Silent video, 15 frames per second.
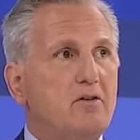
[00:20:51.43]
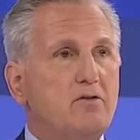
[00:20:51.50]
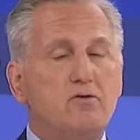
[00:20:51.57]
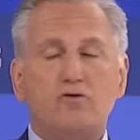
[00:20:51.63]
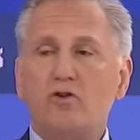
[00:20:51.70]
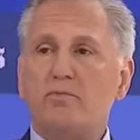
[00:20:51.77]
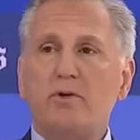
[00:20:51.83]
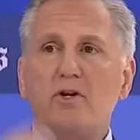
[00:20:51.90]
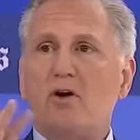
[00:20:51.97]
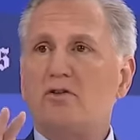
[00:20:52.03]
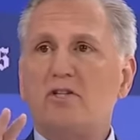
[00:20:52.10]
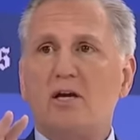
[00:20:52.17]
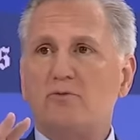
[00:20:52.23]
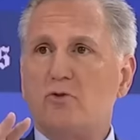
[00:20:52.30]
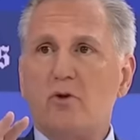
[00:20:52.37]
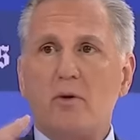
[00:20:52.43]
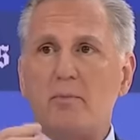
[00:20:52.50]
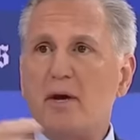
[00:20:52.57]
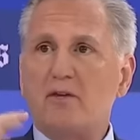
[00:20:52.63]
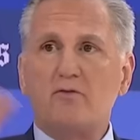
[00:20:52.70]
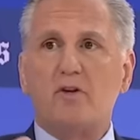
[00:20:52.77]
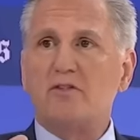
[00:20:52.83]
truth be known, Tim's one of my
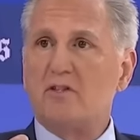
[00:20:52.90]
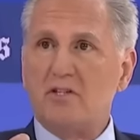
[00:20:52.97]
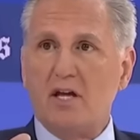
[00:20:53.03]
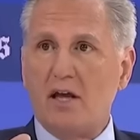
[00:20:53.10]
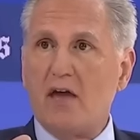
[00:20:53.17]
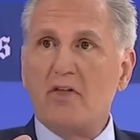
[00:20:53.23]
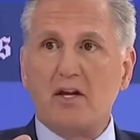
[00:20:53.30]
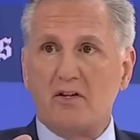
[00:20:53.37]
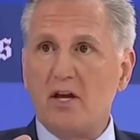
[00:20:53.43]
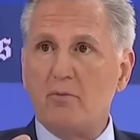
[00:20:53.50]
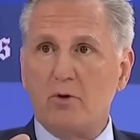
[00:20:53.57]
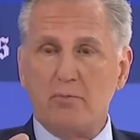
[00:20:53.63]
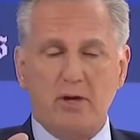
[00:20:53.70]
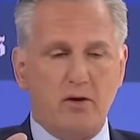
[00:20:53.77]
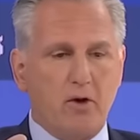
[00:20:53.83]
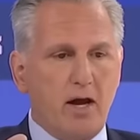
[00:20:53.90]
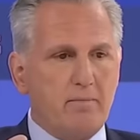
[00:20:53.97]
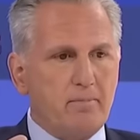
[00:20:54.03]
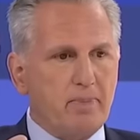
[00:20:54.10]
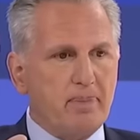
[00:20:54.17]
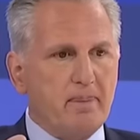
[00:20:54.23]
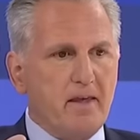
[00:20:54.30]
best friends, and I think Tim would be great.
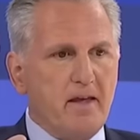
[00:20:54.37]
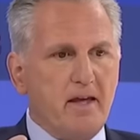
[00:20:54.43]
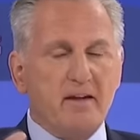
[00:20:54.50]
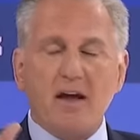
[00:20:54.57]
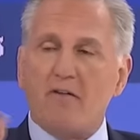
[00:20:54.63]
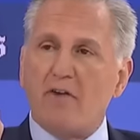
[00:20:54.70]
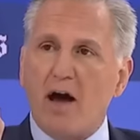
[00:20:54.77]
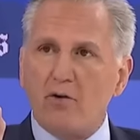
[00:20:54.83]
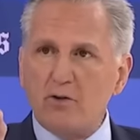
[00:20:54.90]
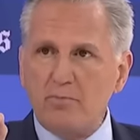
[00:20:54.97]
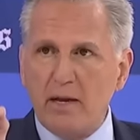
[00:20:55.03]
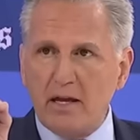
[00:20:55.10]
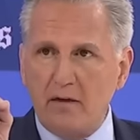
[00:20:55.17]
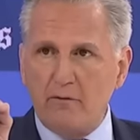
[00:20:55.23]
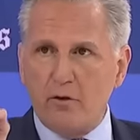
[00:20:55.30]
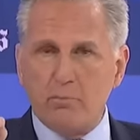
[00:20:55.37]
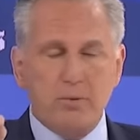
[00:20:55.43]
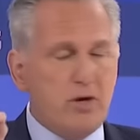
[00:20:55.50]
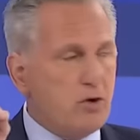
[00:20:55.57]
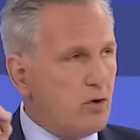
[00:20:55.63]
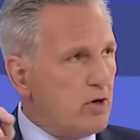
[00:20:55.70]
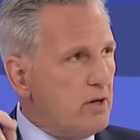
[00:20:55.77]
Now, if I was picking for
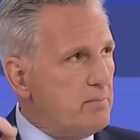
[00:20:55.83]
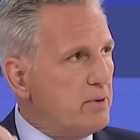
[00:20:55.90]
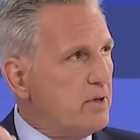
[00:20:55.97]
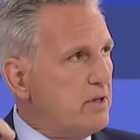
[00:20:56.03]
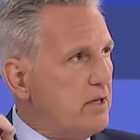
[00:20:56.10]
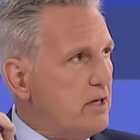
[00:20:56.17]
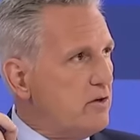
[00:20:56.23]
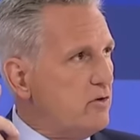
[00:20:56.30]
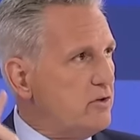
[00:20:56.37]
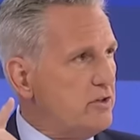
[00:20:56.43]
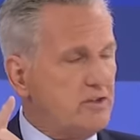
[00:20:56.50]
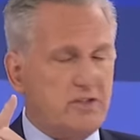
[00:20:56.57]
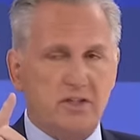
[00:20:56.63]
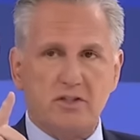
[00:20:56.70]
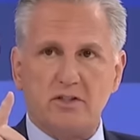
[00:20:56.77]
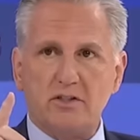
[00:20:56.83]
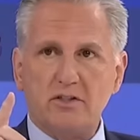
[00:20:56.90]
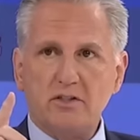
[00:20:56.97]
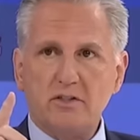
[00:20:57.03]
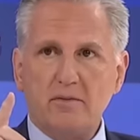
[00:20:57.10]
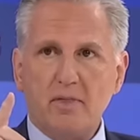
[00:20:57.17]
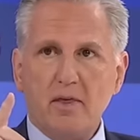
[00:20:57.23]
purely political
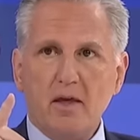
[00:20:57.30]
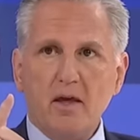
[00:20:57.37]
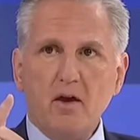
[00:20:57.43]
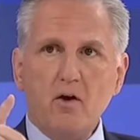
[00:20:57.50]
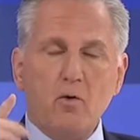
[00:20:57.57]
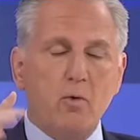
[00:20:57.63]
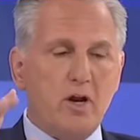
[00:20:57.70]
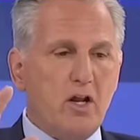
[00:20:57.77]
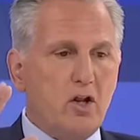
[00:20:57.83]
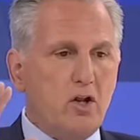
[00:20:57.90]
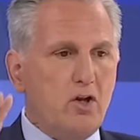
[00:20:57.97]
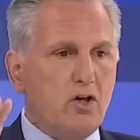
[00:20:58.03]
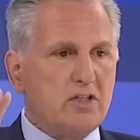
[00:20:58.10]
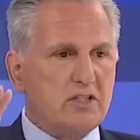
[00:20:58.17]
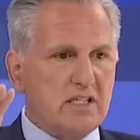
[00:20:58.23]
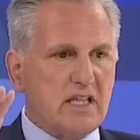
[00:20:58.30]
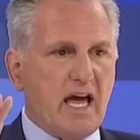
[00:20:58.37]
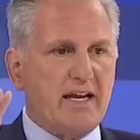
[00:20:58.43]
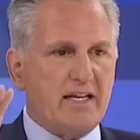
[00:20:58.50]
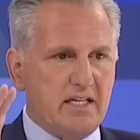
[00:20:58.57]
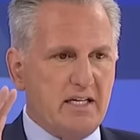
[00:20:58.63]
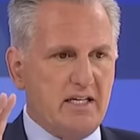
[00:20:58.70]
decisions, what it looks
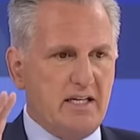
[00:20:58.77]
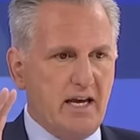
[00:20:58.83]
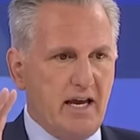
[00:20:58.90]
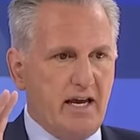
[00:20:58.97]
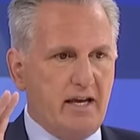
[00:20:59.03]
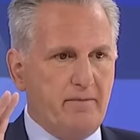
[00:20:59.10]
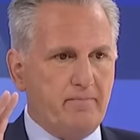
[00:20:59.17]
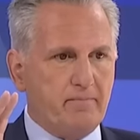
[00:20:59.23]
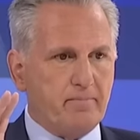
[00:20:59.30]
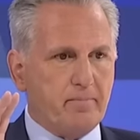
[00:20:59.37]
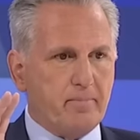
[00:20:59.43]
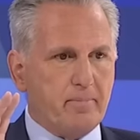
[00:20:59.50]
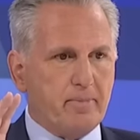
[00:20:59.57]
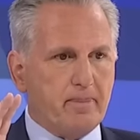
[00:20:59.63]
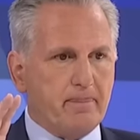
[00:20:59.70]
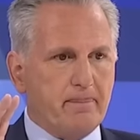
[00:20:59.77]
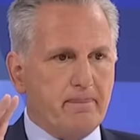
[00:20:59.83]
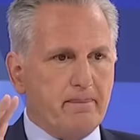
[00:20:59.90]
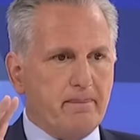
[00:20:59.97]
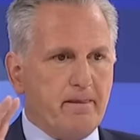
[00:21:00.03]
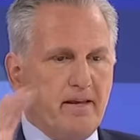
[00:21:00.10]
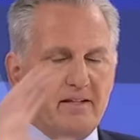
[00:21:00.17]
like today
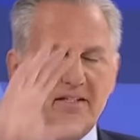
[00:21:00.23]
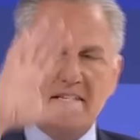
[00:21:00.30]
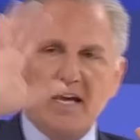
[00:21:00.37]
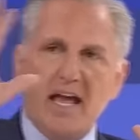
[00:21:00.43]
is the